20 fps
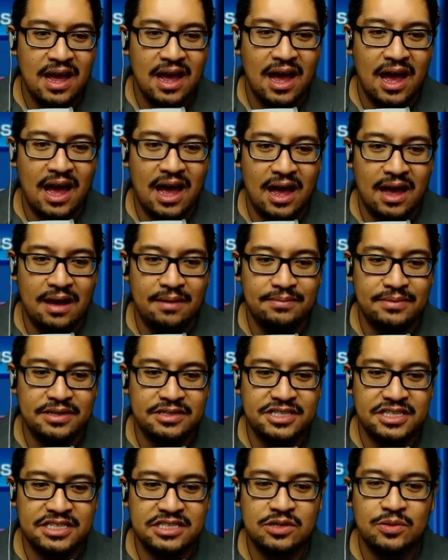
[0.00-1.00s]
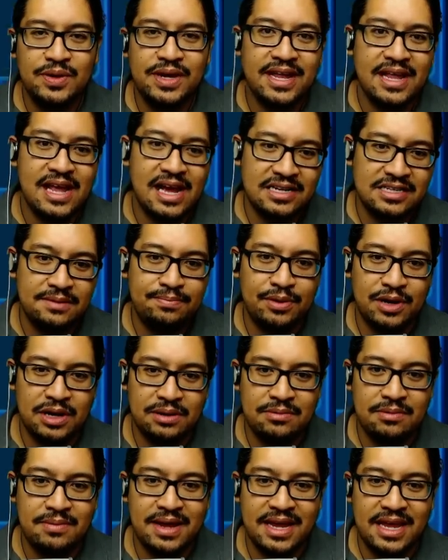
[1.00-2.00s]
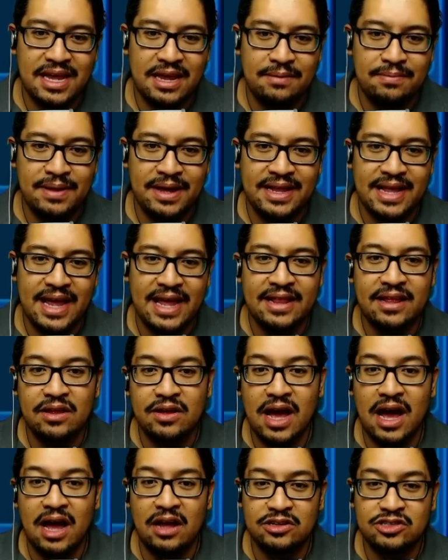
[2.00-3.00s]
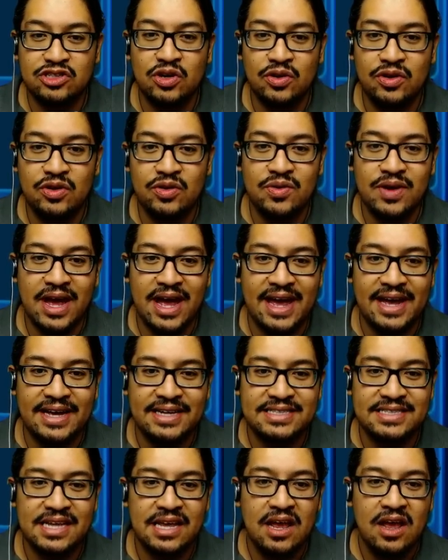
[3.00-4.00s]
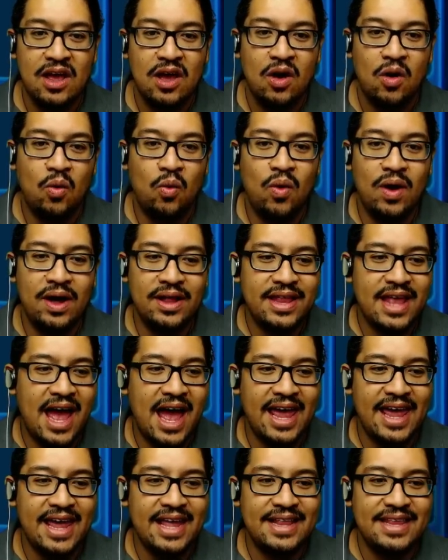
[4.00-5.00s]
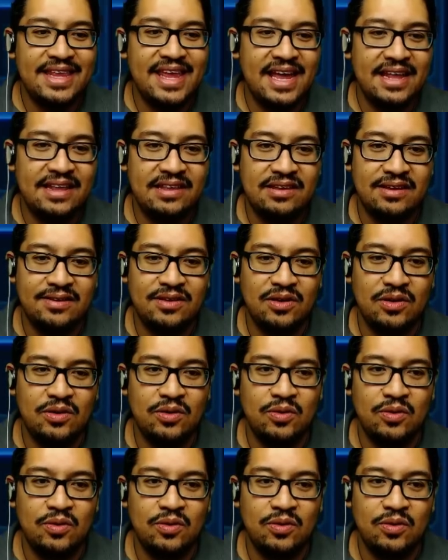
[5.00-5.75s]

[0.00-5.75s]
um, just so we can actually put him in my Keyblade. And I'll, I'll show you guys what I intend to do